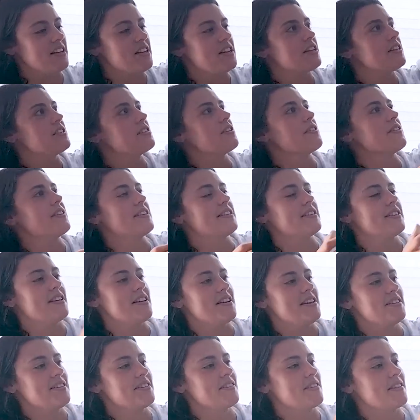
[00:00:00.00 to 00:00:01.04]
So this
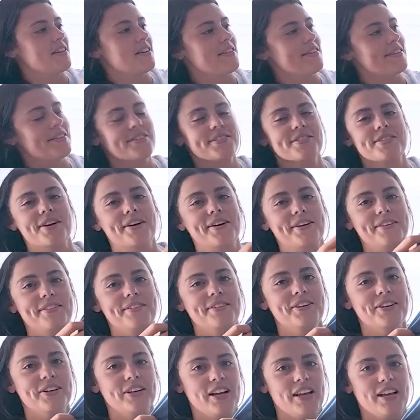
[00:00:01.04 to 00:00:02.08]
is the sun
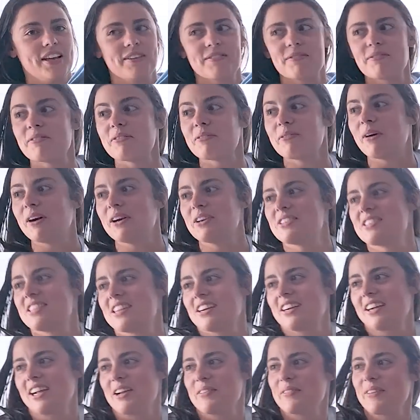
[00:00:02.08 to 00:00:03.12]
hoodie. Why are you
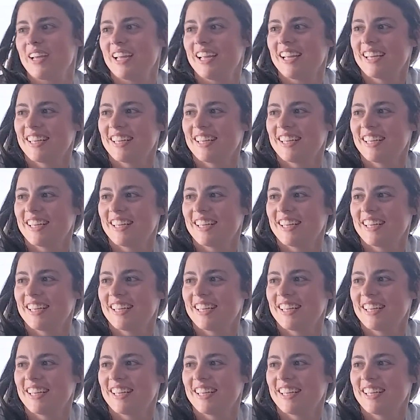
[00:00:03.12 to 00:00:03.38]
staring at me?